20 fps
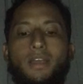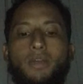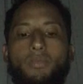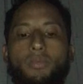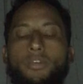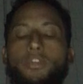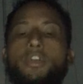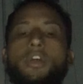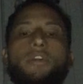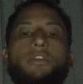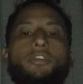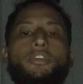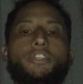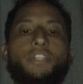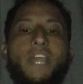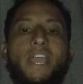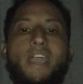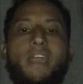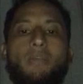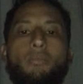when you
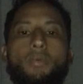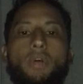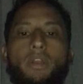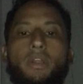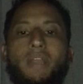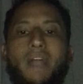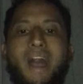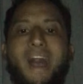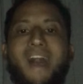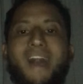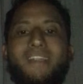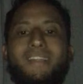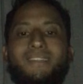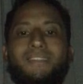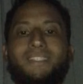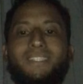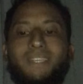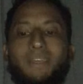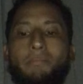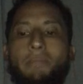understand what
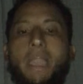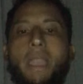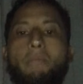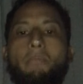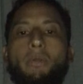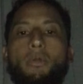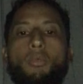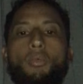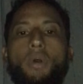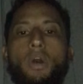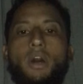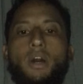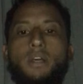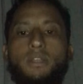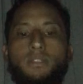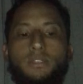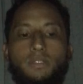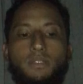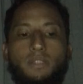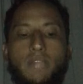God's commandment
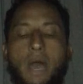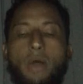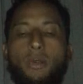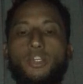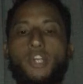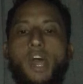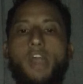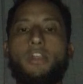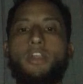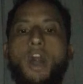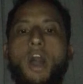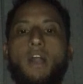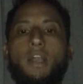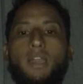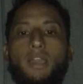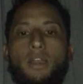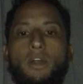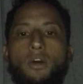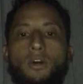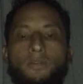was, thou shalt not
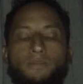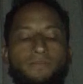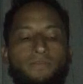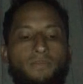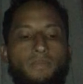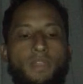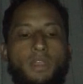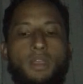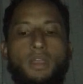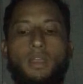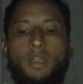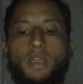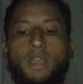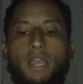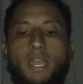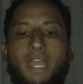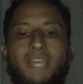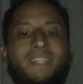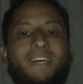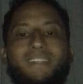kill,
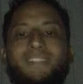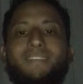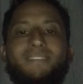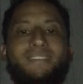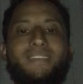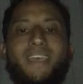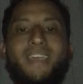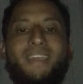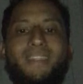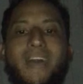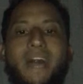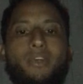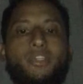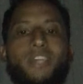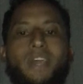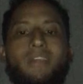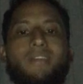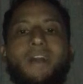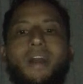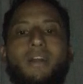it doesn't say thou
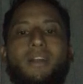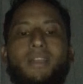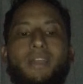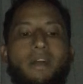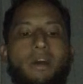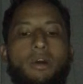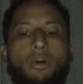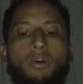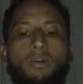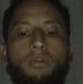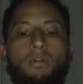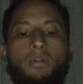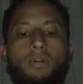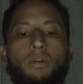shalt not kill